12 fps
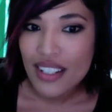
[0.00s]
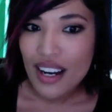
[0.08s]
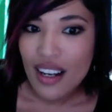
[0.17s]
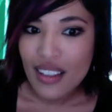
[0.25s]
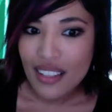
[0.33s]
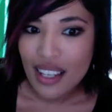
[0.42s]

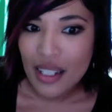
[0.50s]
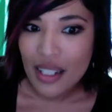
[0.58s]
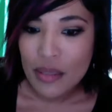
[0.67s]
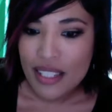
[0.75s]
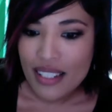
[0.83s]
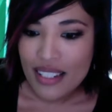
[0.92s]
online
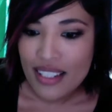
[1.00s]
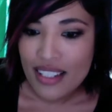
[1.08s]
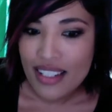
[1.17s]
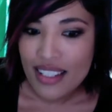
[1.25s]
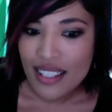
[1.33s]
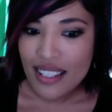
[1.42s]

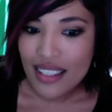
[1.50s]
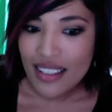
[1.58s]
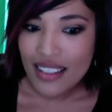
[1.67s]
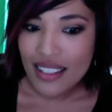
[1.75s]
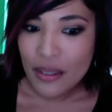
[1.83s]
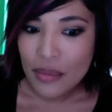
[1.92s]
business and
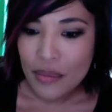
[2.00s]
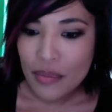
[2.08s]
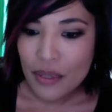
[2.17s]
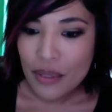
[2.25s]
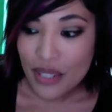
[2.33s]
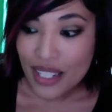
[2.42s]

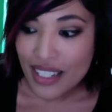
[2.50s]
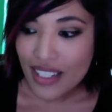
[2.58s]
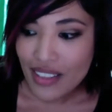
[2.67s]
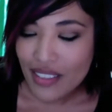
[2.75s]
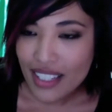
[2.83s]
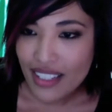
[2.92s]

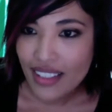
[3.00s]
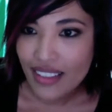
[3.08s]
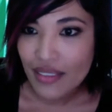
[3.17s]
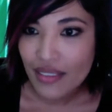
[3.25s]
creativity,